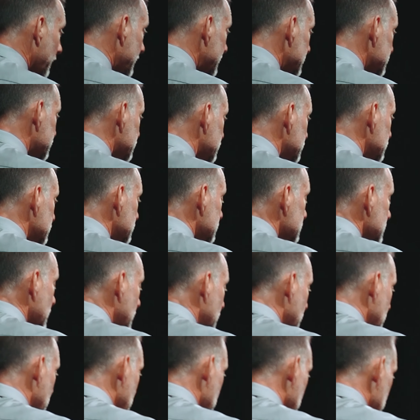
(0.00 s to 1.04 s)
issues.
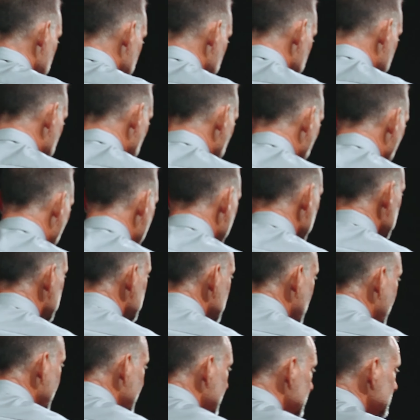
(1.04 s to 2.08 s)
You can wear
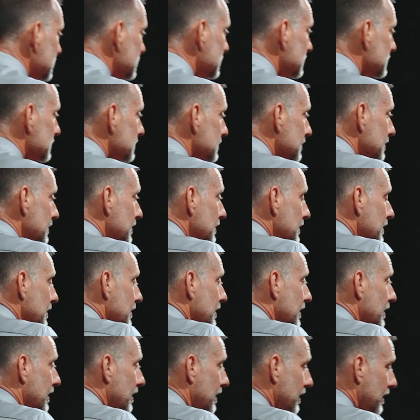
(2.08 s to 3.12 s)
chains.
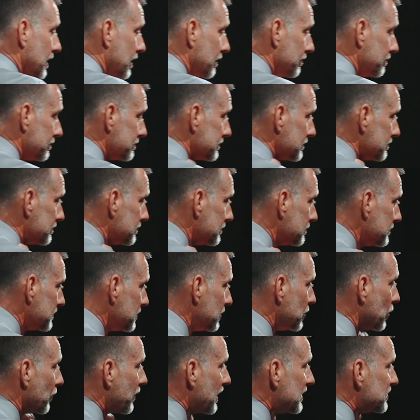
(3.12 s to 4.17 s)

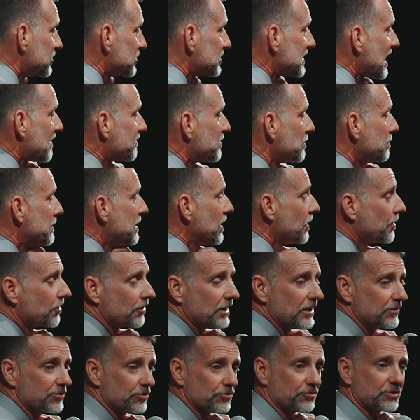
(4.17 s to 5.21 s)
You know, they just have to be
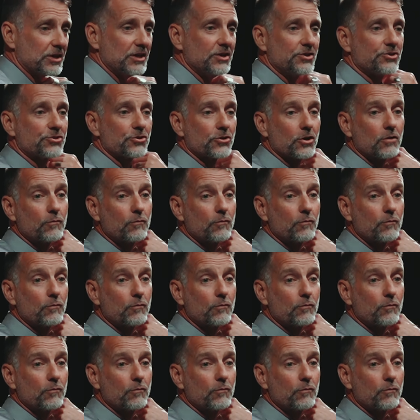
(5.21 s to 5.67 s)
underneath your T-shirt,